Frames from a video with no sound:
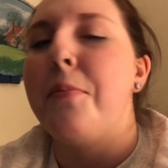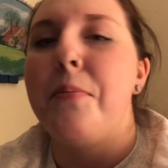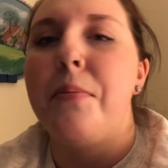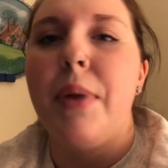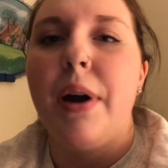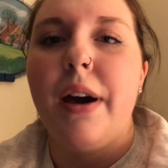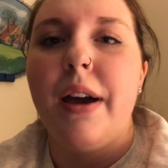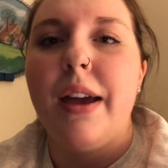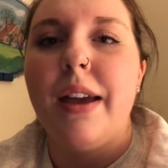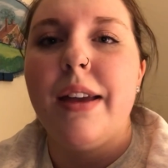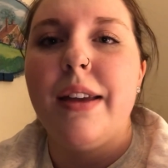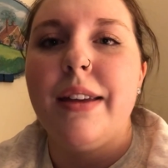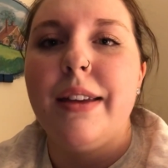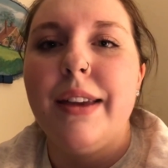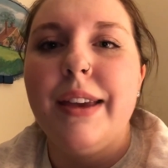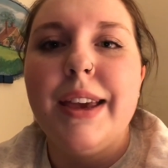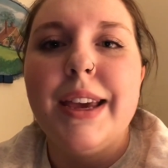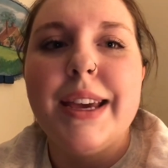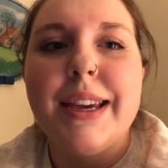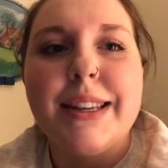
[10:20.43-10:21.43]
But
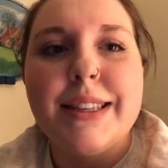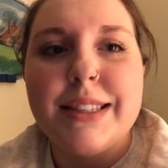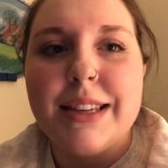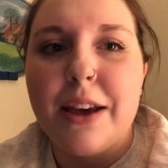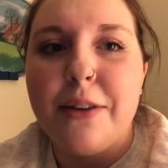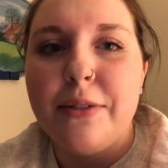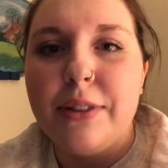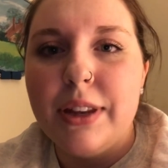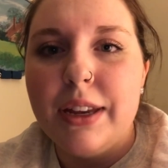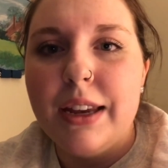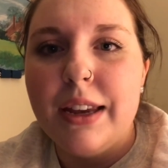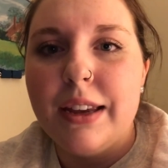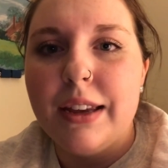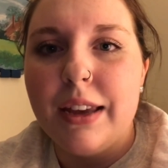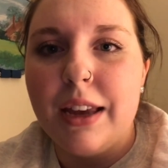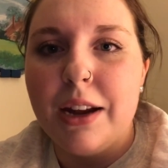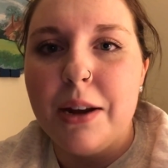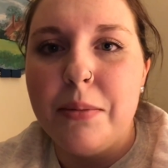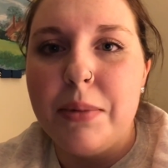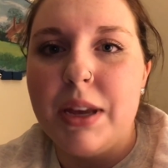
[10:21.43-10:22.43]
it's definitely
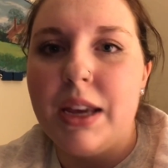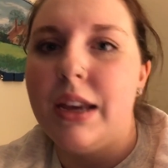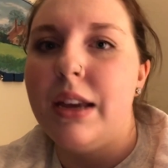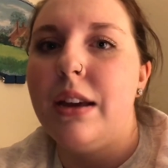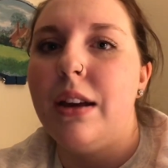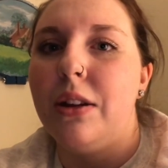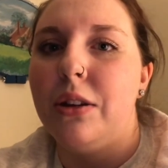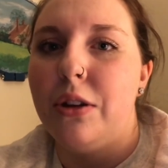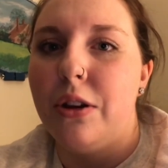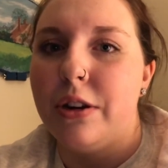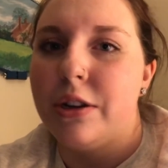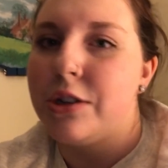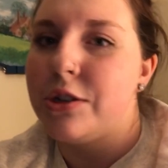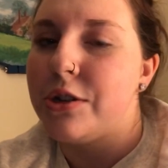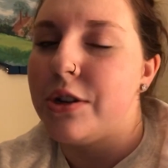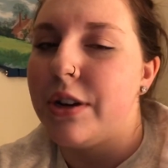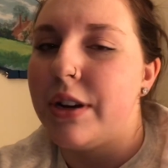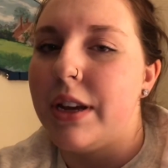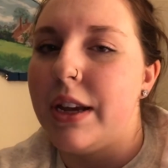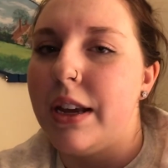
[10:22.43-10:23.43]
gonna be a long
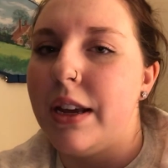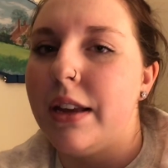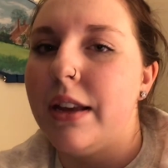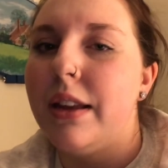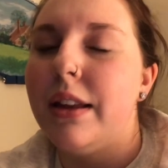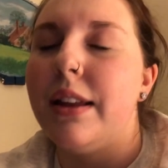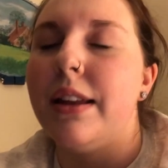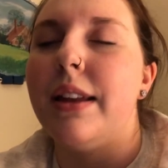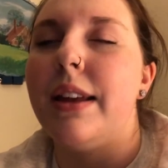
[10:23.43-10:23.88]
journey